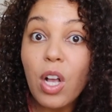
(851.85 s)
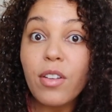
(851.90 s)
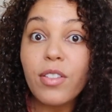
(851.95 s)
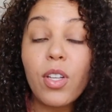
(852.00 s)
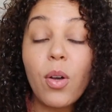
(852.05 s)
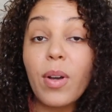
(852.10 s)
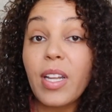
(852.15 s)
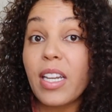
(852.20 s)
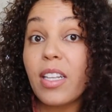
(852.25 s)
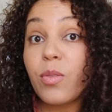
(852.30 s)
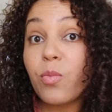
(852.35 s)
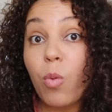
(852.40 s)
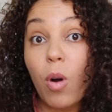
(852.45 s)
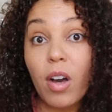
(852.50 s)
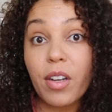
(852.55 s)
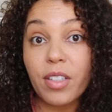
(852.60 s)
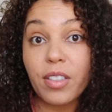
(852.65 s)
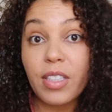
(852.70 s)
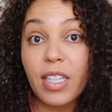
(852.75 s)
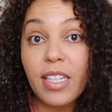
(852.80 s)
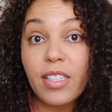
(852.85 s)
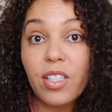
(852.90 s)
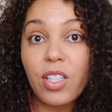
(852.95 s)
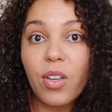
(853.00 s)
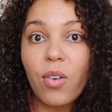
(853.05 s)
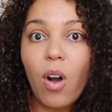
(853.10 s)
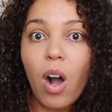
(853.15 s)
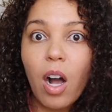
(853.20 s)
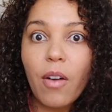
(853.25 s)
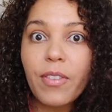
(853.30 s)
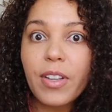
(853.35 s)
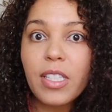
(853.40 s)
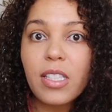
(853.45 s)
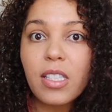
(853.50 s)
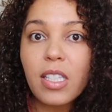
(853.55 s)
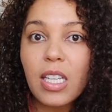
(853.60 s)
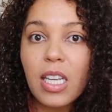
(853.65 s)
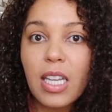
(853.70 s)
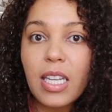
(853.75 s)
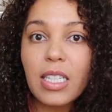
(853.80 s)
So it is waterless, so you
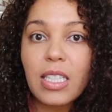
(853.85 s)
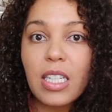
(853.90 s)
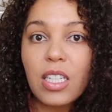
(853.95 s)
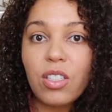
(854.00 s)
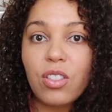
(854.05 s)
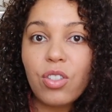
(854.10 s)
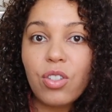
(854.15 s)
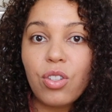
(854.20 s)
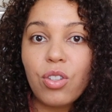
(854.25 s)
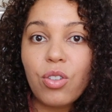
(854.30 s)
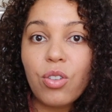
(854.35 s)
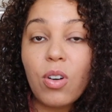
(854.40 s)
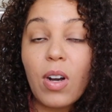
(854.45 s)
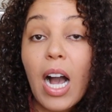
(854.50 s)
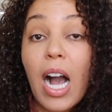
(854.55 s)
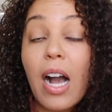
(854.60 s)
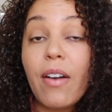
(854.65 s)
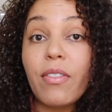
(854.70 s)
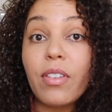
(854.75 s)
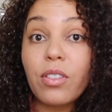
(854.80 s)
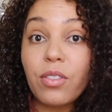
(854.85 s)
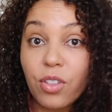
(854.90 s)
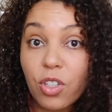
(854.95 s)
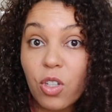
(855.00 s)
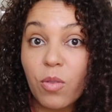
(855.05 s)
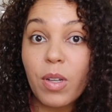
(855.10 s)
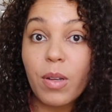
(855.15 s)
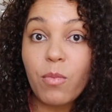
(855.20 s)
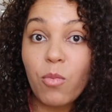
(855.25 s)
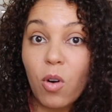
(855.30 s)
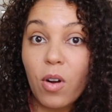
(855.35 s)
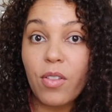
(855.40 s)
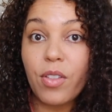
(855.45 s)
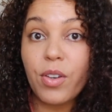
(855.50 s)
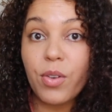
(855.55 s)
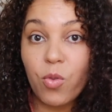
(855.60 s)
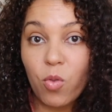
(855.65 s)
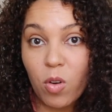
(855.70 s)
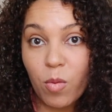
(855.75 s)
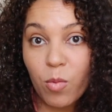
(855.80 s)
obviously need to have a little bit more
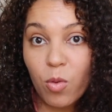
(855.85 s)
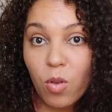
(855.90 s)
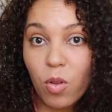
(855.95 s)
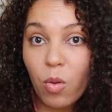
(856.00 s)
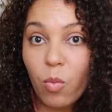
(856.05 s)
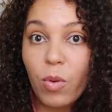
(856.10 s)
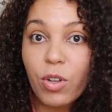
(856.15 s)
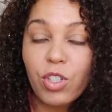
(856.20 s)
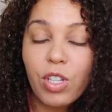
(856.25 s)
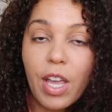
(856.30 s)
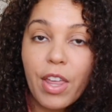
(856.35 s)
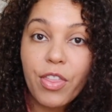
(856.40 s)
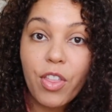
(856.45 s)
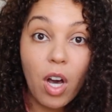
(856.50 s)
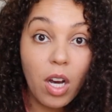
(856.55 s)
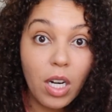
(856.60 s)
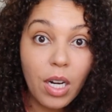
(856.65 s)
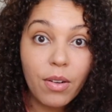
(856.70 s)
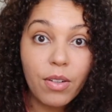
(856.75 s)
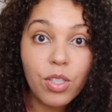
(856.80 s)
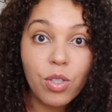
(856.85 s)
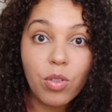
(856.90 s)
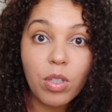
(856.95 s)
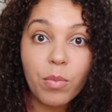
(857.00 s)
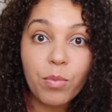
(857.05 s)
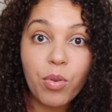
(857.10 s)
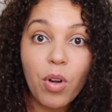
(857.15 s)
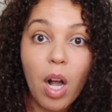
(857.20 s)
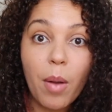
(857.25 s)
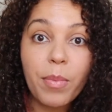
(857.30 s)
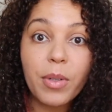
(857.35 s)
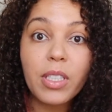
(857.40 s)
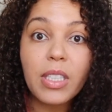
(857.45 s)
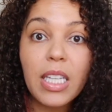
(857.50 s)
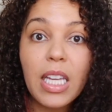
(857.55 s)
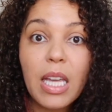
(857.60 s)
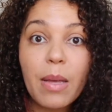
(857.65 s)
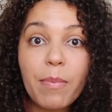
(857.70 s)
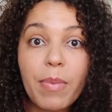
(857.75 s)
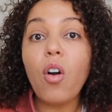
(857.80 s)
than normal, which I thought I was doing
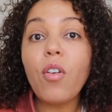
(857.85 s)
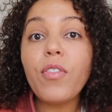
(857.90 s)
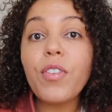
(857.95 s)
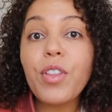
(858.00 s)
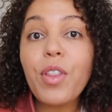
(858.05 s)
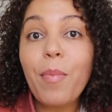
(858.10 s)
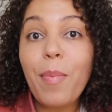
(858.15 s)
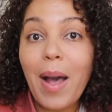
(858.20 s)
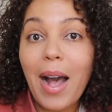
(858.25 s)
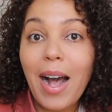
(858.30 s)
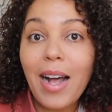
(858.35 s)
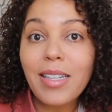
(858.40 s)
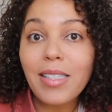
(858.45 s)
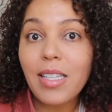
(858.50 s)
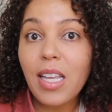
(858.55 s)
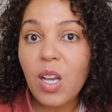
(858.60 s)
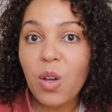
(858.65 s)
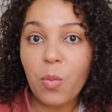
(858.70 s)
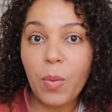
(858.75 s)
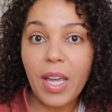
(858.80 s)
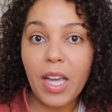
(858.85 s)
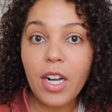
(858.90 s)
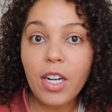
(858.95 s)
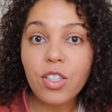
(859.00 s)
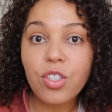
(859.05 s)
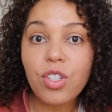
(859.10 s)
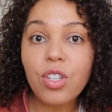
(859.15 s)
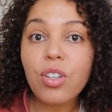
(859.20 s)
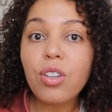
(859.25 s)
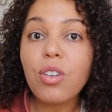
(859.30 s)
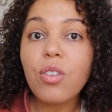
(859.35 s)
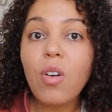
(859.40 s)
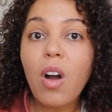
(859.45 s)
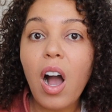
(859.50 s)
properly. Over the past like week or two,